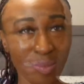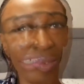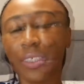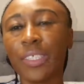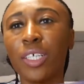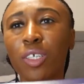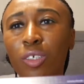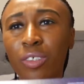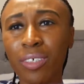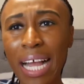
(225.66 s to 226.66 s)

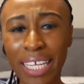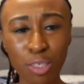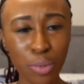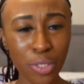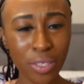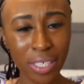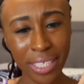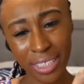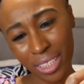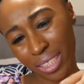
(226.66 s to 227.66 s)
So Dragun Beauty,
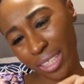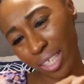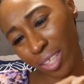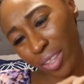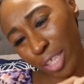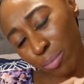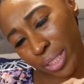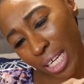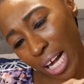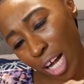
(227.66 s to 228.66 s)
this is their lip
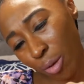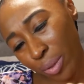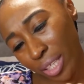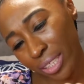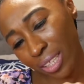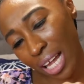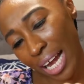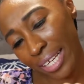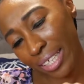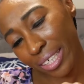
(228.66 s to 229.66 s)
job plus
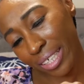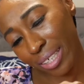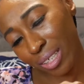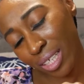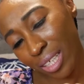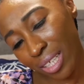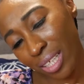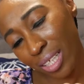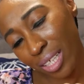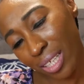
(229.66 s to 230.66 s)
liner.
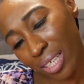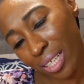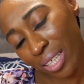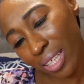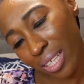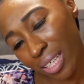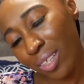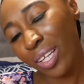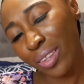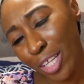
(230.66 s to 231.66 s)

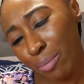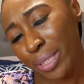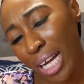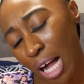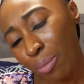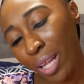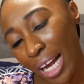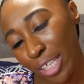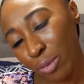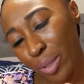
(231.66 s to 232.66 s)
A lip job
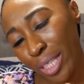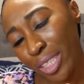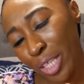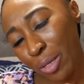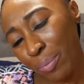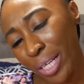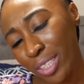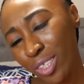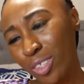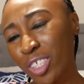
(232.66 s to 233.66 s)
liner plus lip
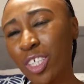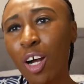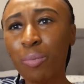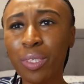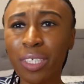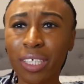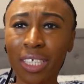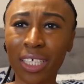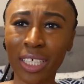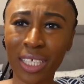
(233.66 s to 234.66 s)
pencil
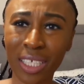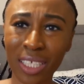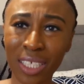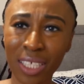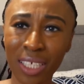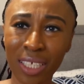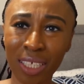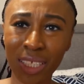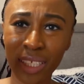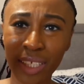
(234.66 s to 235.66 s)
sharpener.
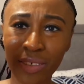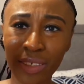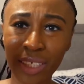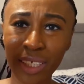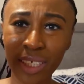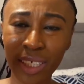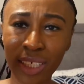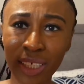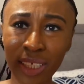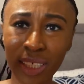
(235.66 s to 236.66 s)
That's what this
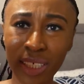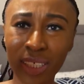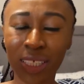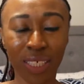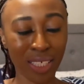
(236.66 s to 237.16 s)
is.